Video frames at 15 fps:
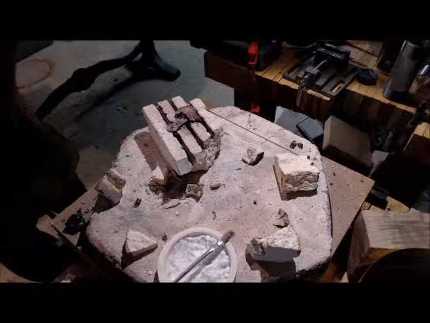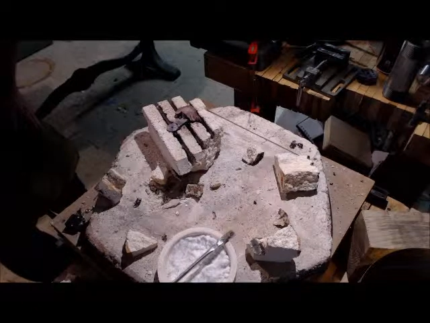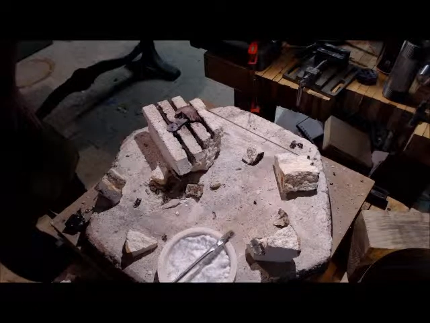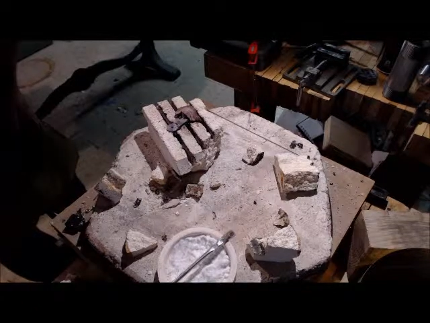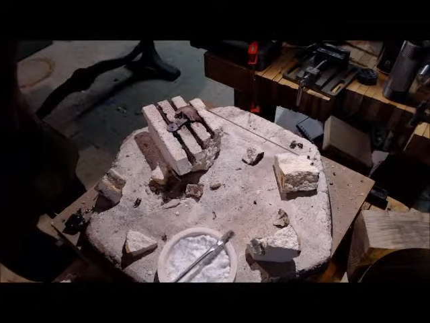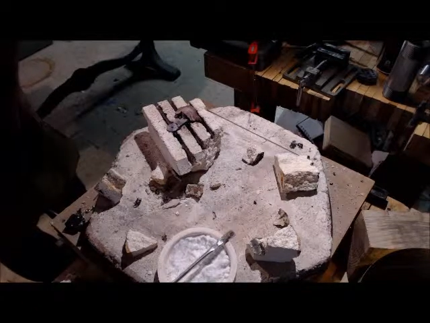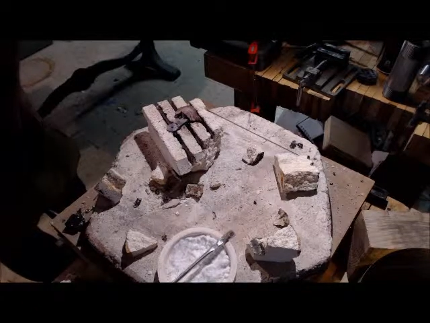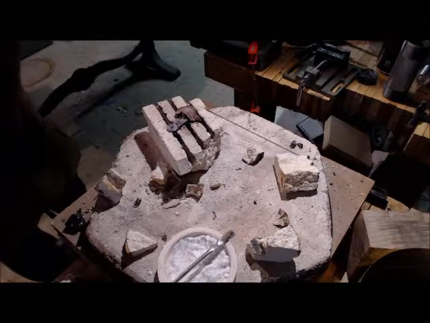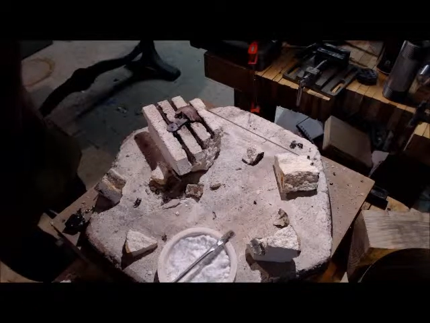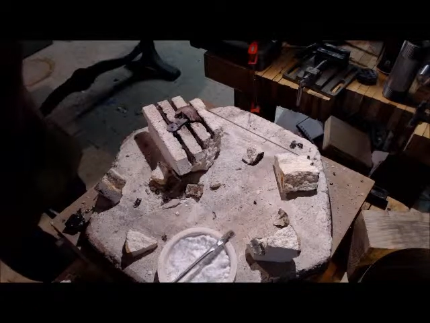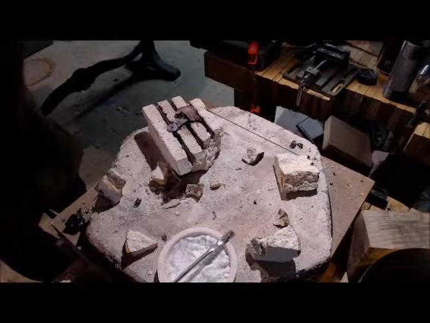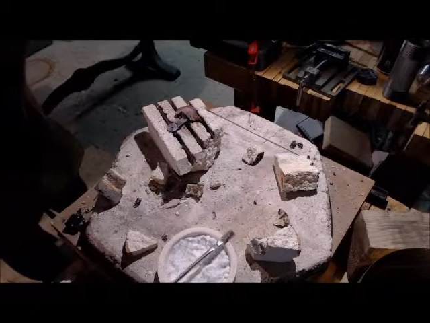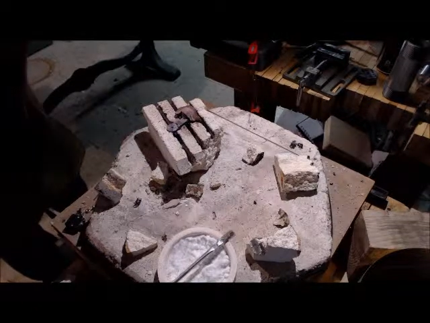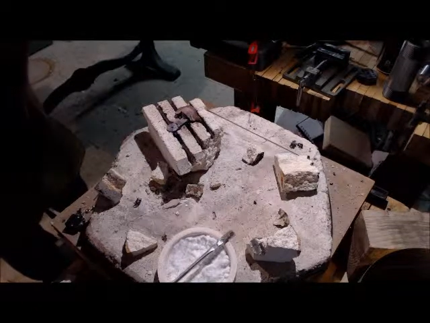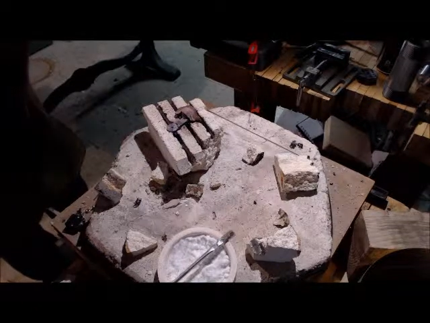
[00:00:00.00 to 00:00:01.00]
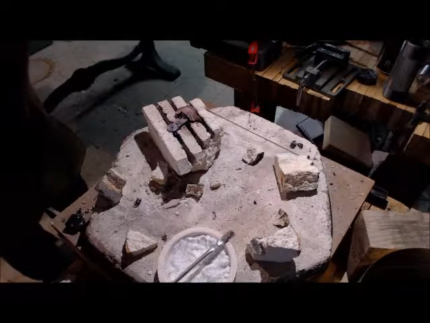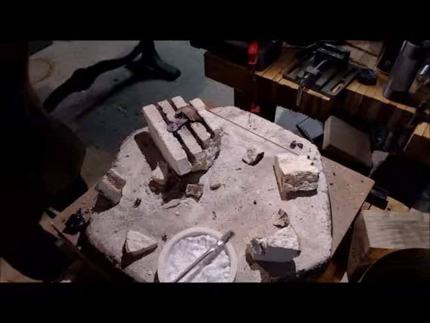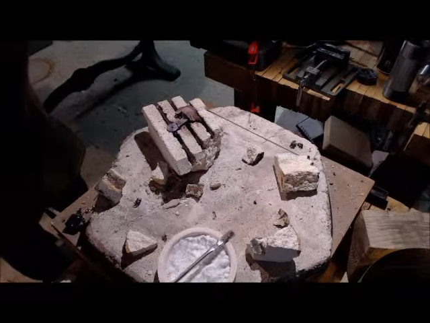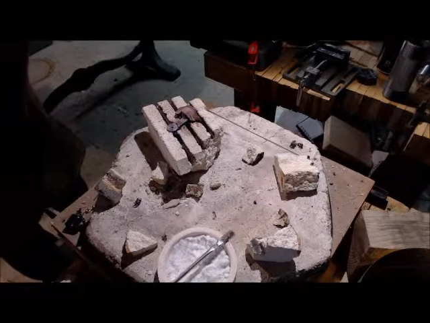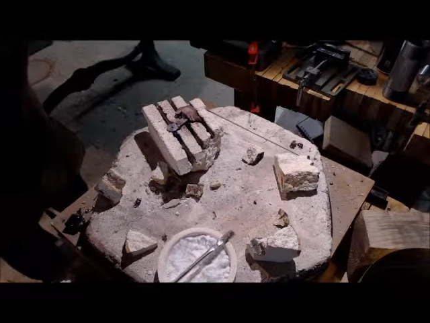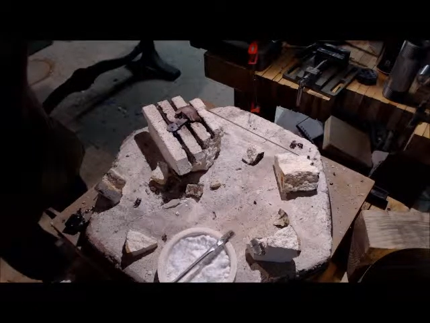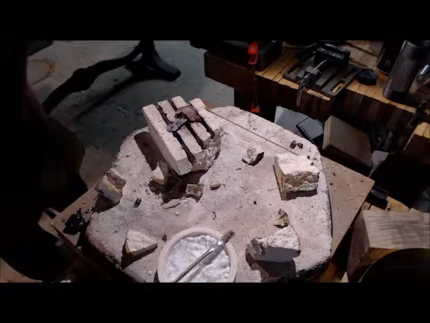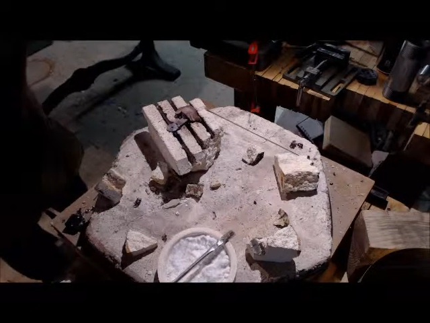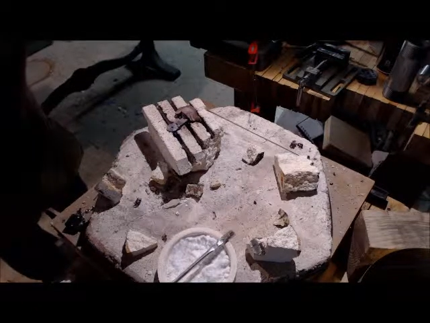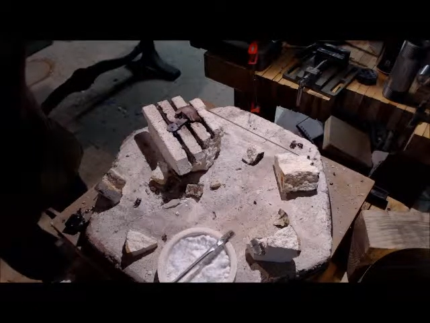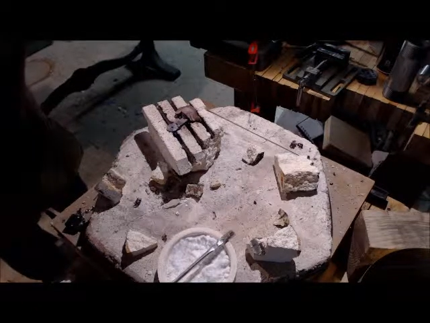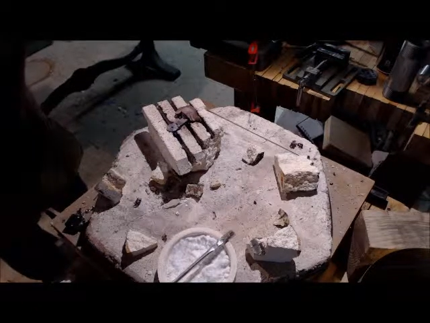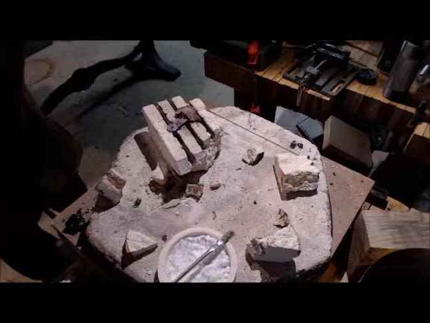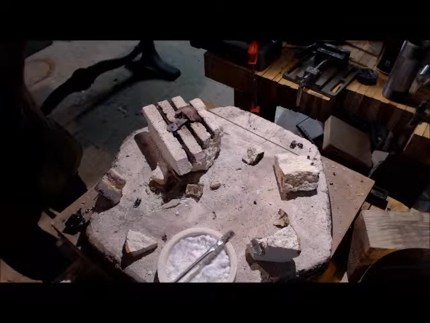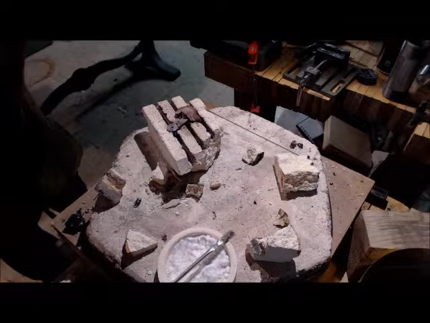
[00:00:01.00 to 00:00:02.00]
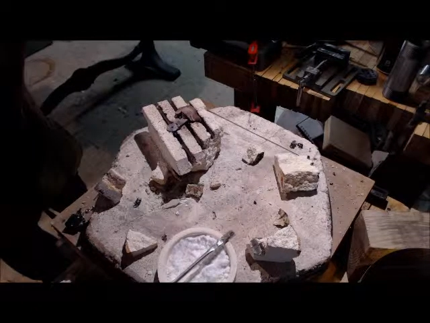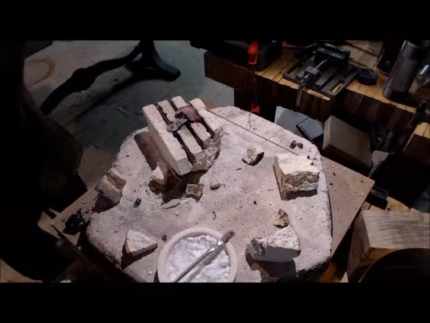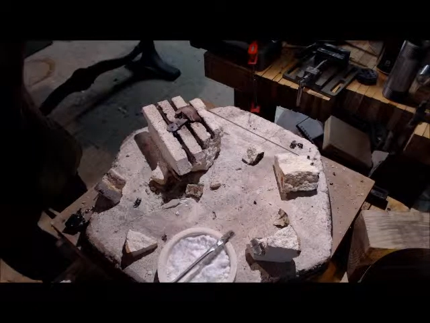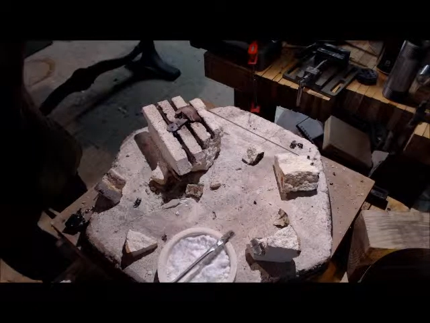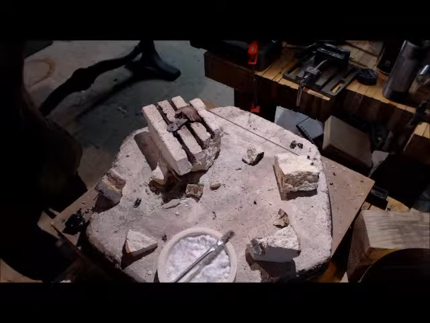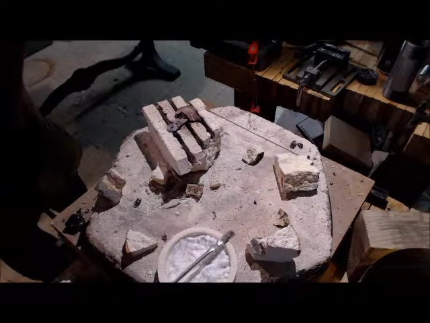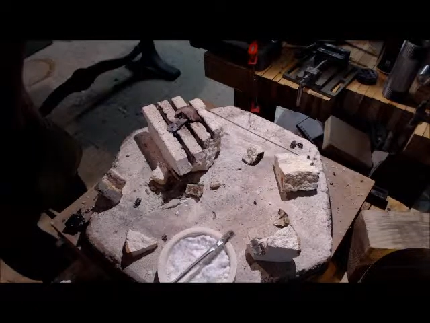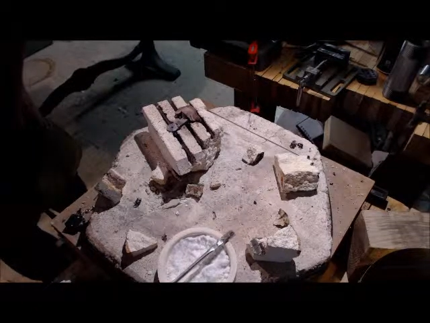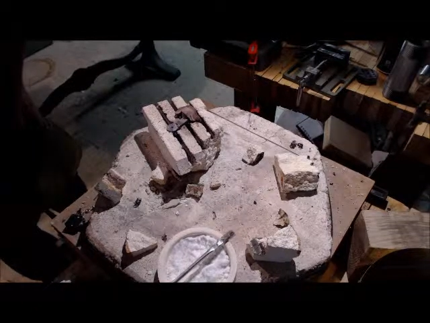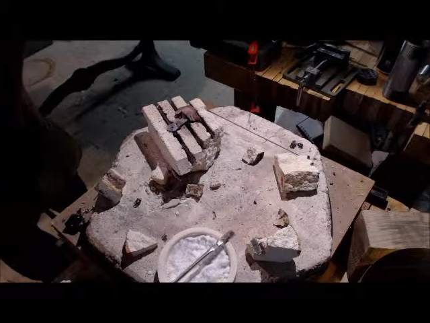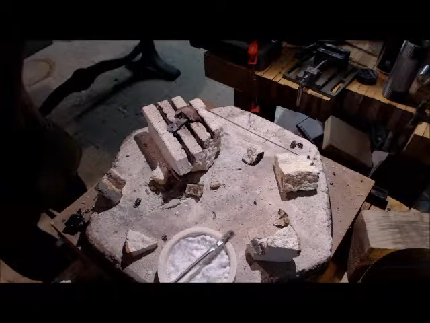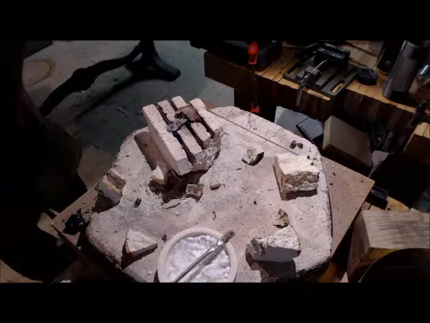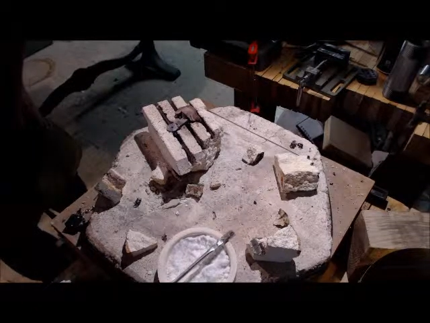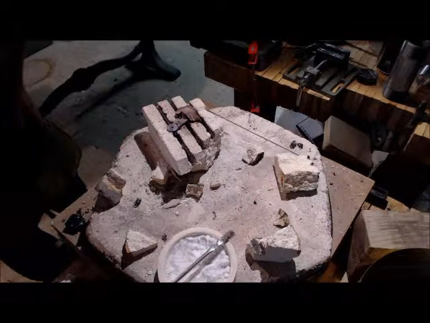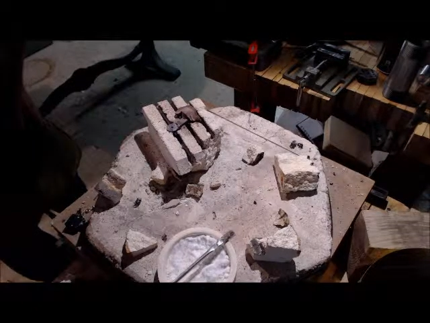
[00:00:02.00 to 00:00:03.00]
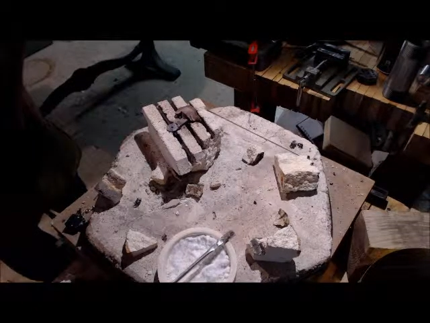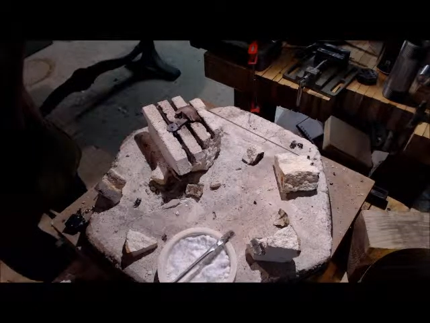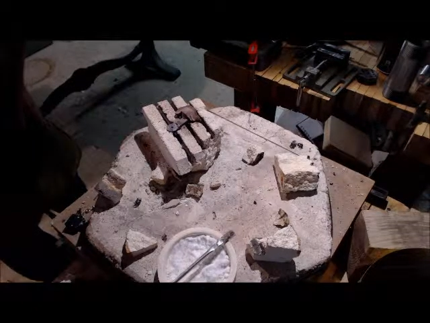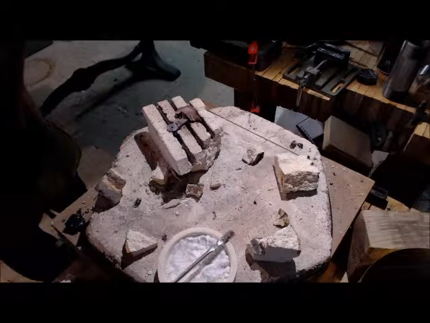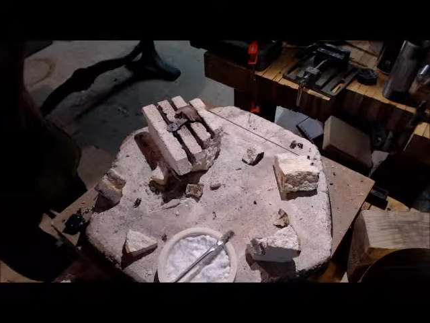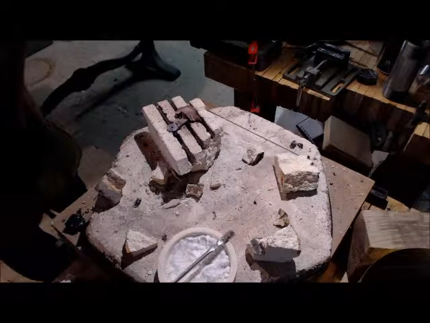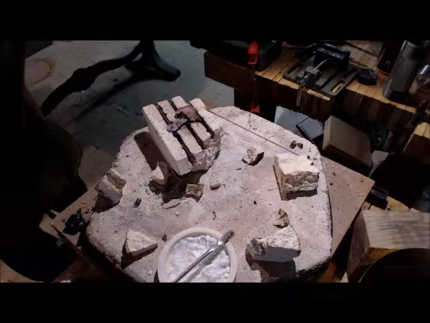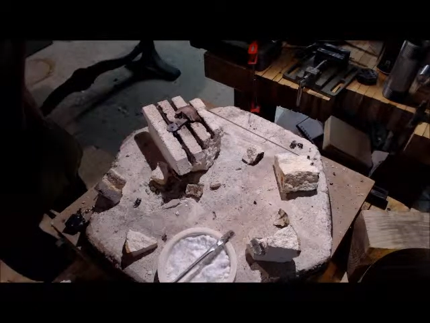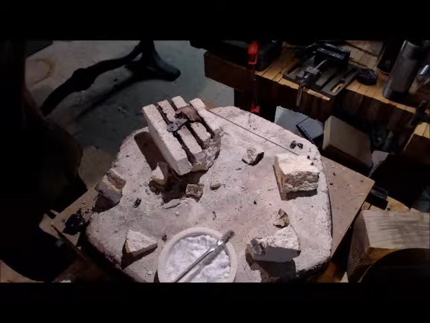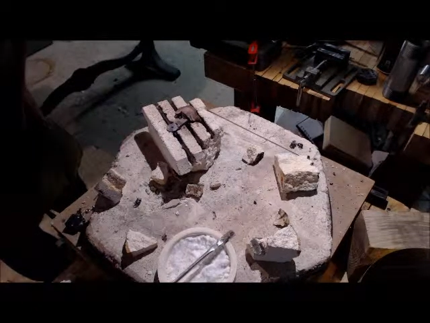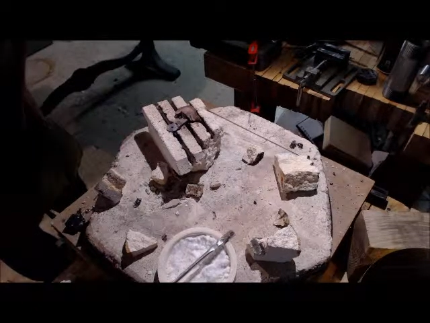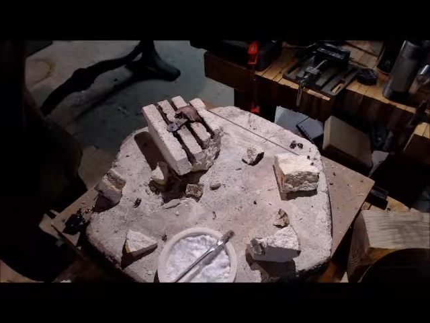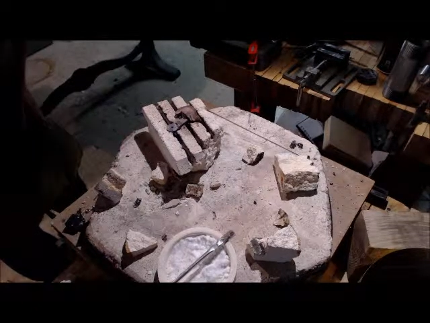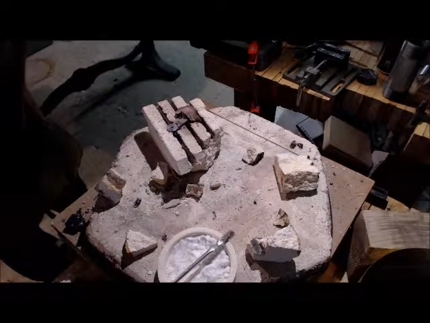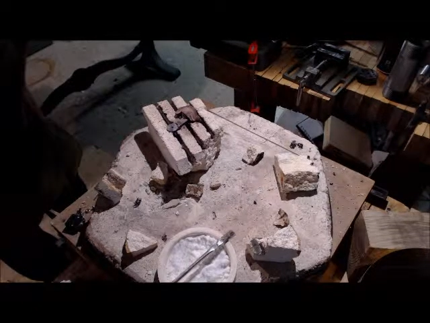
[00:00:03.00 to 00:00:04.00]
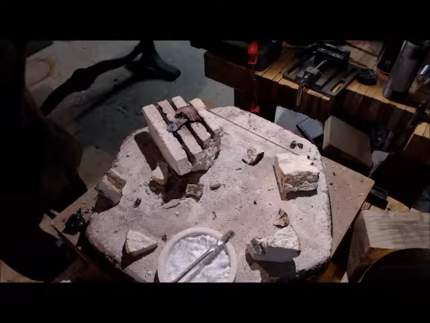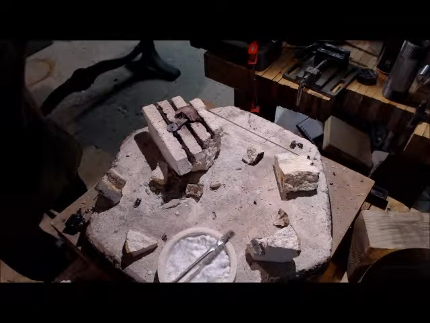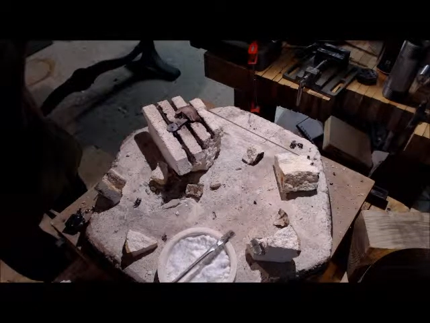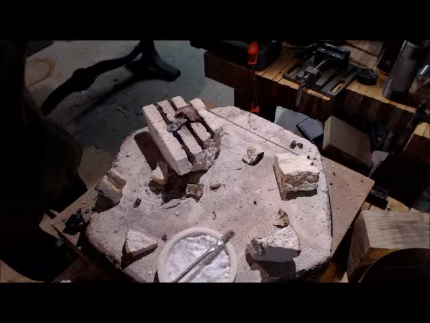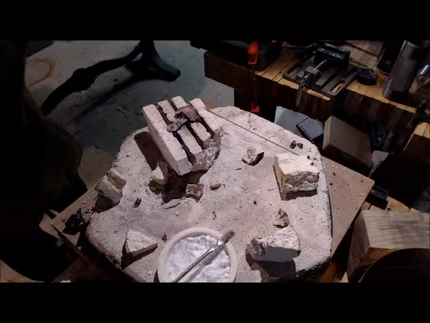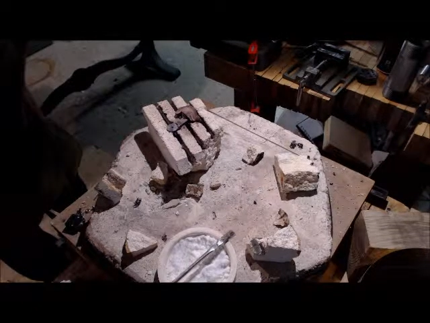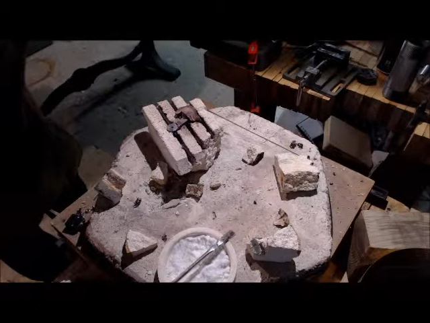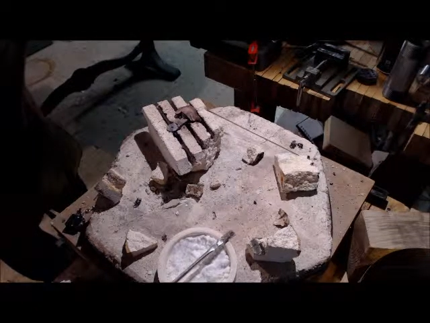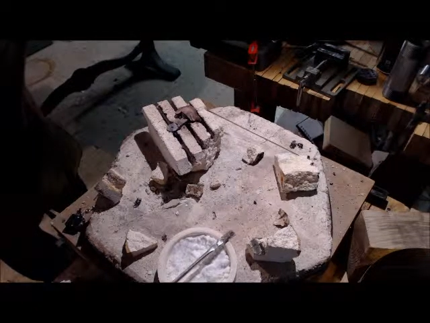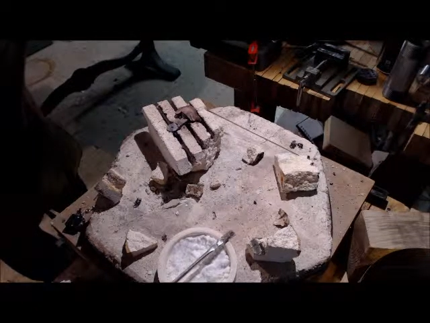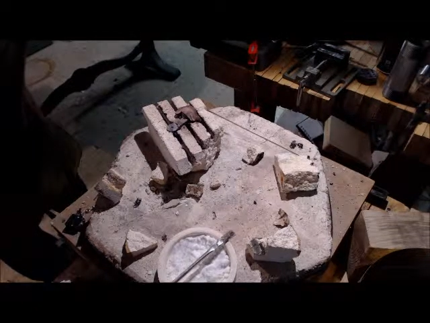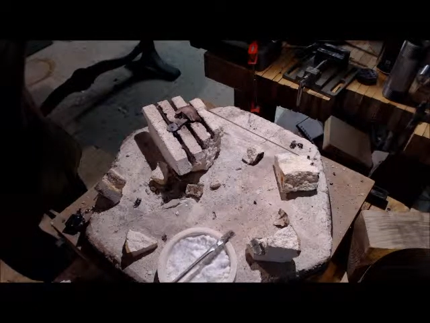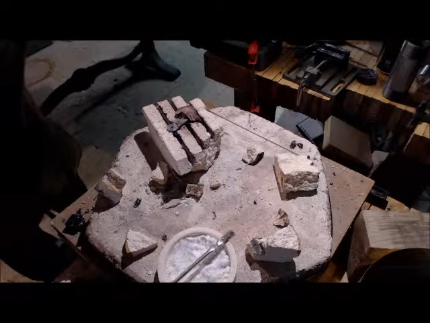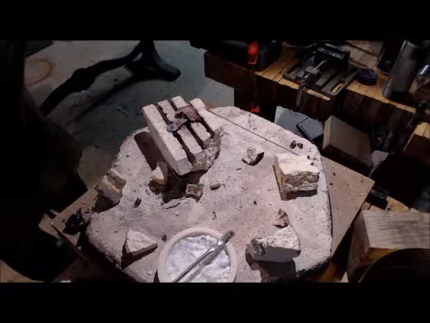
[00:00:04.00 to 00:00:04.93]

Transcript: (no speaker visible)